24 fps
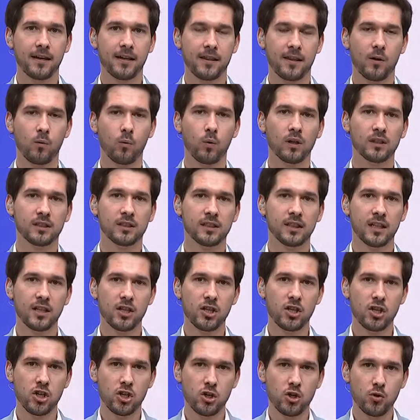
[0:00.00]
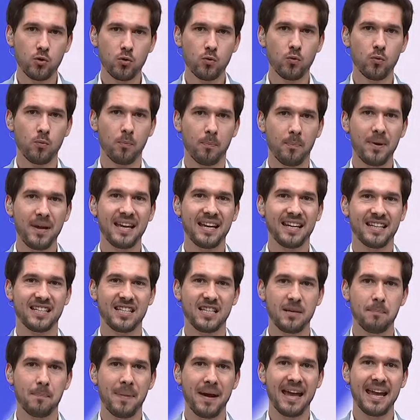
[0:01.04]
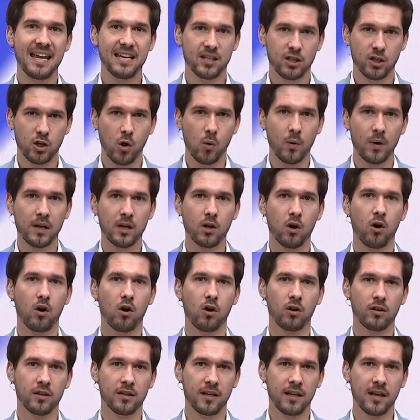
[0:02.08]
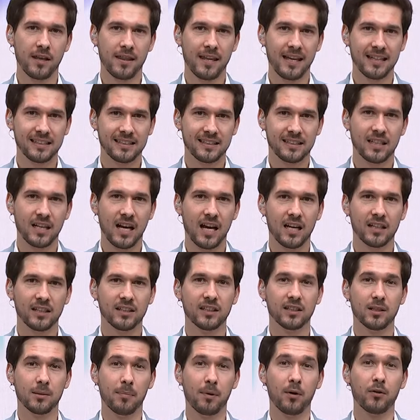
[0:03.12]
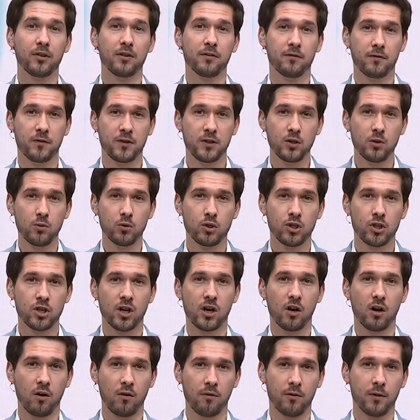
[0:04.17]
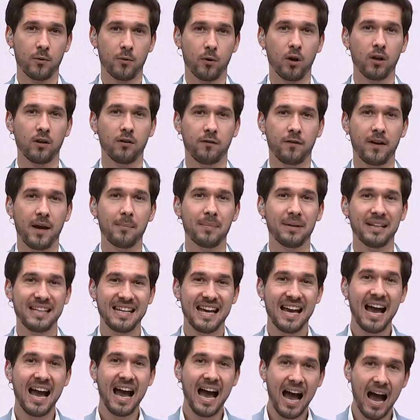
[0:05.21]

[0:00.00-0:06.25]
there was a new big debate going on that started about the future of the royal family,